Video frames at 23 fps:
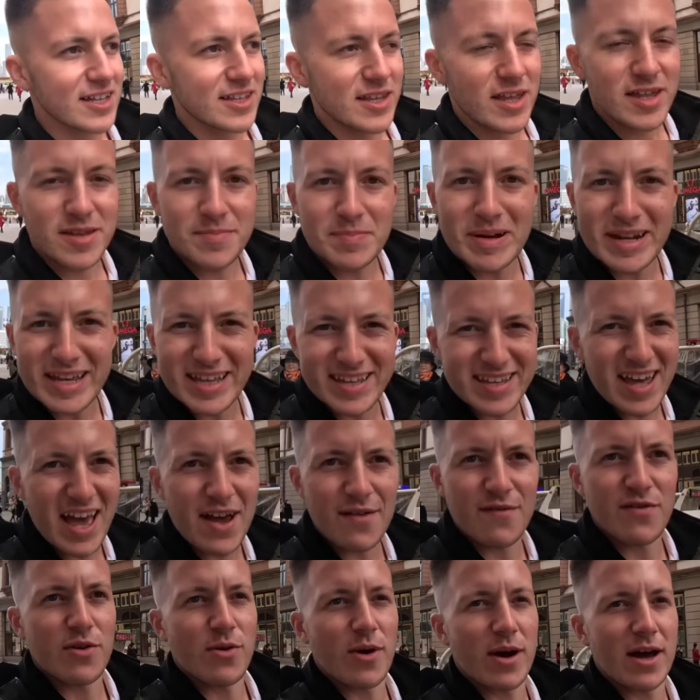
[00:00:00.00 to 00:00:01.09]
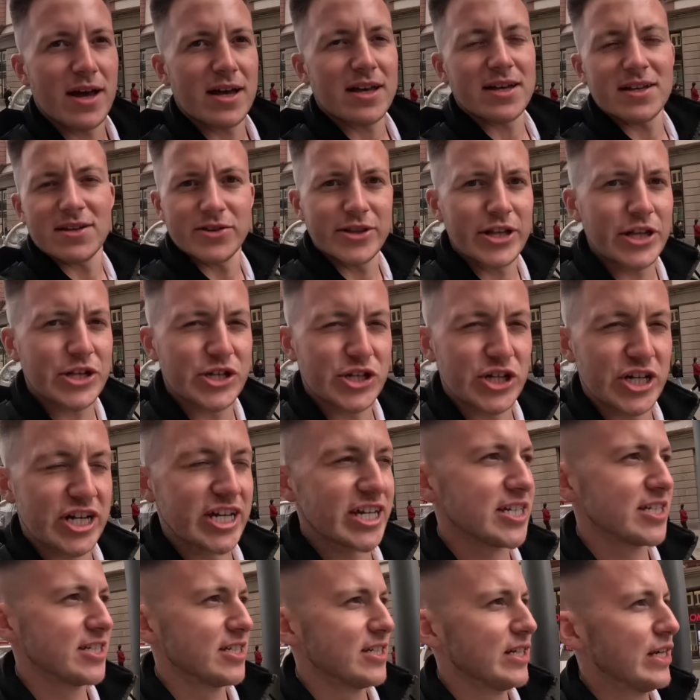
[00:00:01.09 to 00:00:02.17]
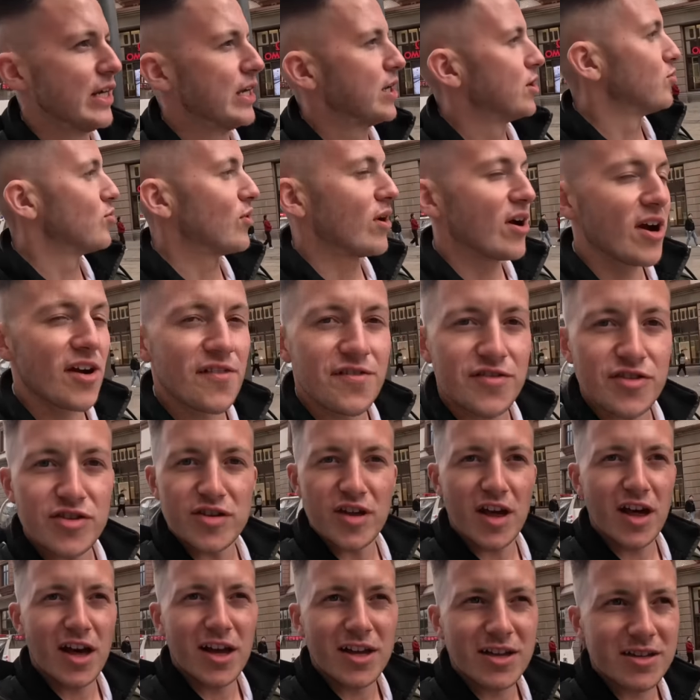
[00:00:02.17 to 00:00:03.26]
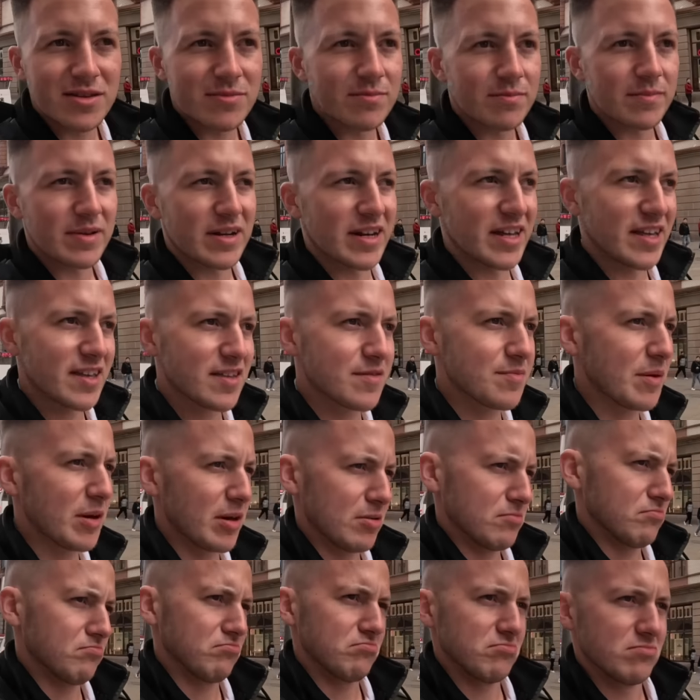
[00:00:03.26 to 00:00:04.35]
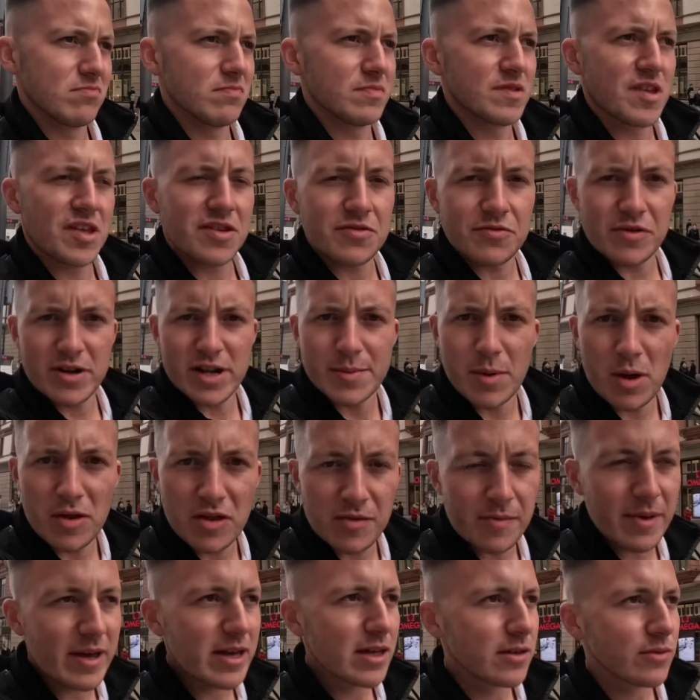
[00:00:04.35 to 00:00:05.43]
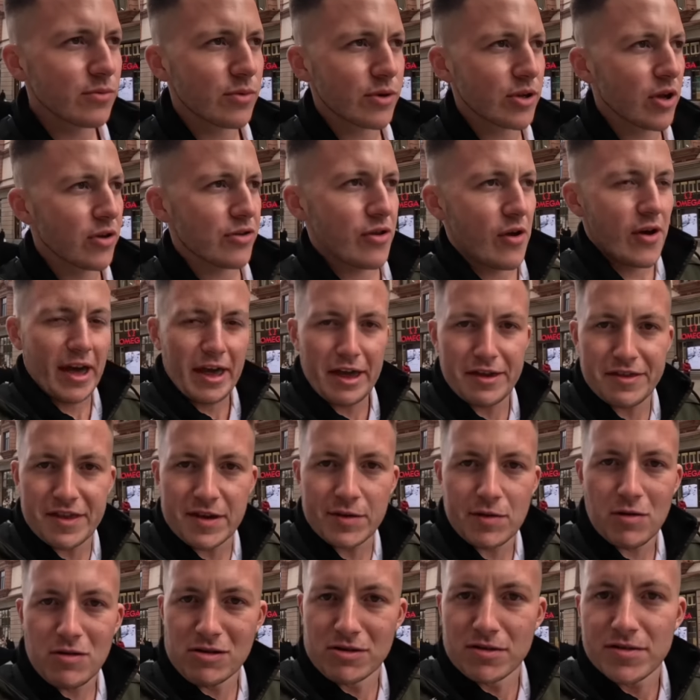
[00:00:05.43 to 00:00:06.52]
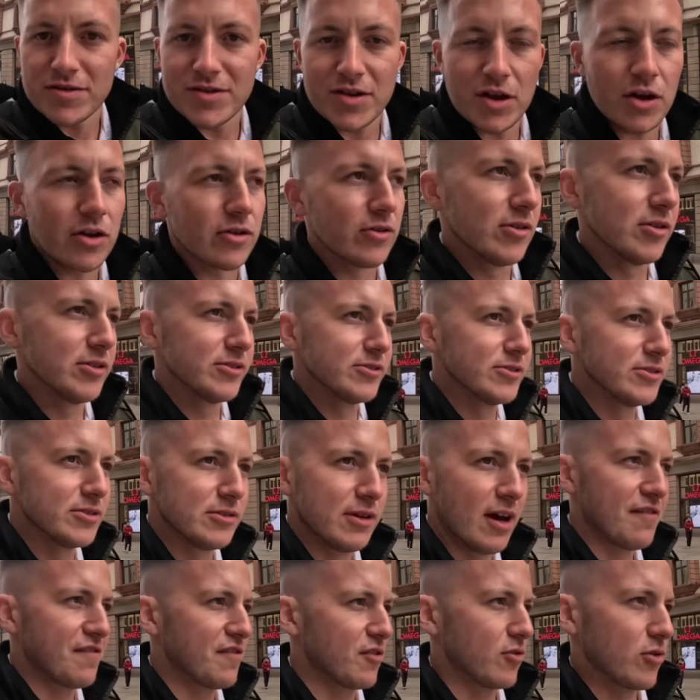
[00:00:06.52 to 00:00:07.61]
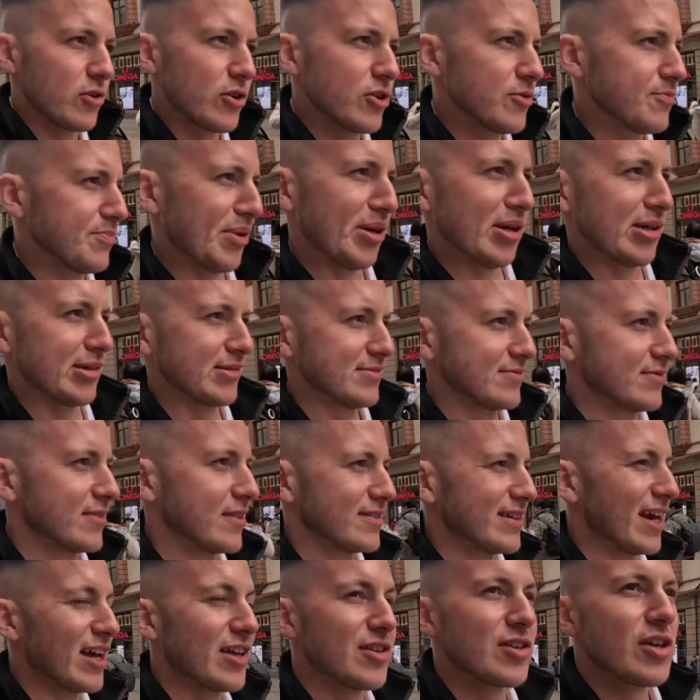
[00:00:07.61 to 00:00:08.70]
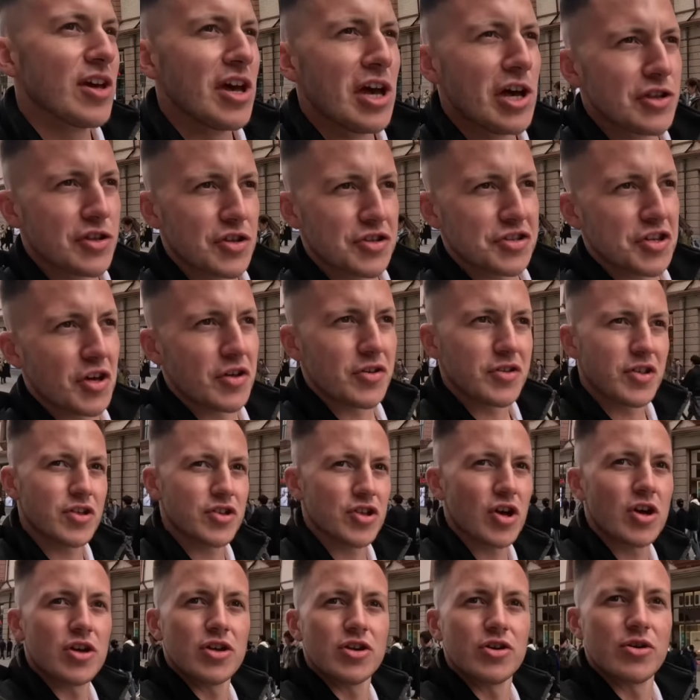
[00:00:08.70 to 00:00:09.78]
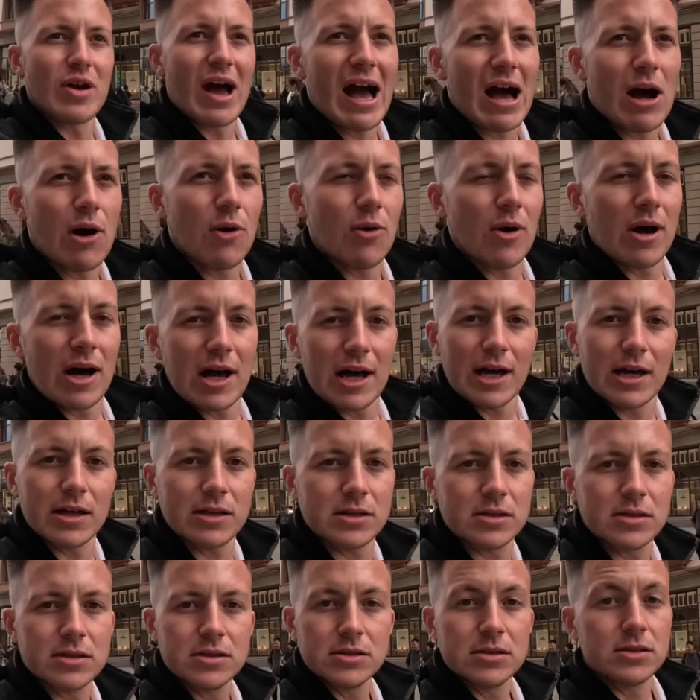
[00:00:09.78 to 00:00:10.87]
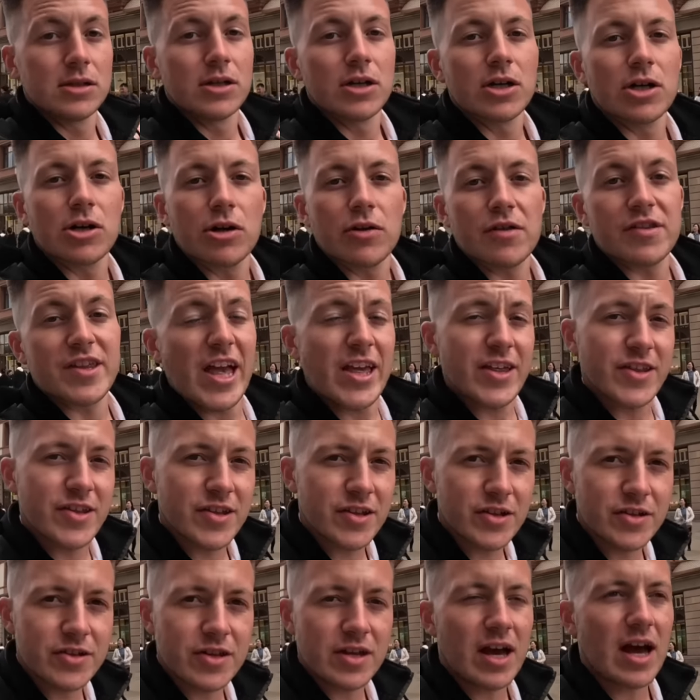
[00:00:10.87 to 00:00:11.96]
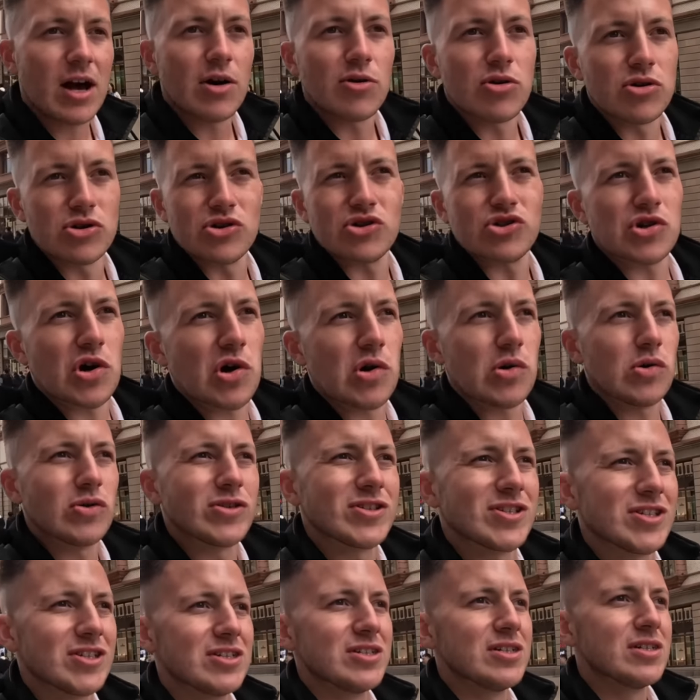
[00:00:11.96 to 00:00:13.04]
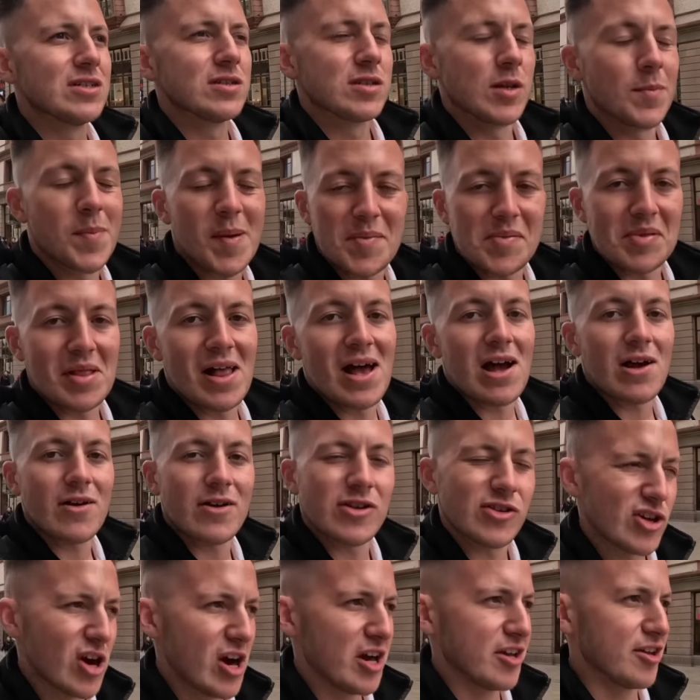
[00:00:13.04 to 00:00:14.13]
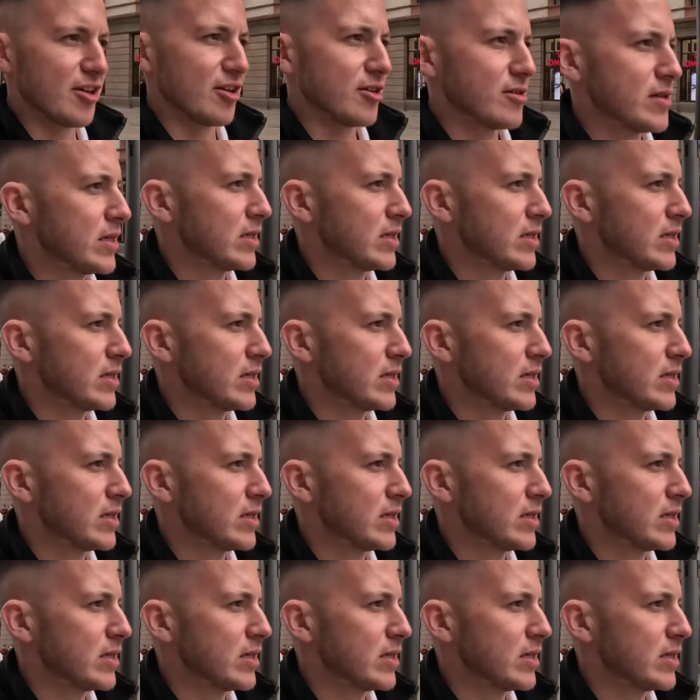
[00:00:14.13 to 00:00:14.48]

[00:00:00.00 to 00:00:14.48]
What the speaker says: There's police everywhere, literally. Wherever you turn, police. But it doesn't really bother me. We're not doing anything wrong, so I feel good. But yeah, just goes to show you how censored, how controlled the people are in China.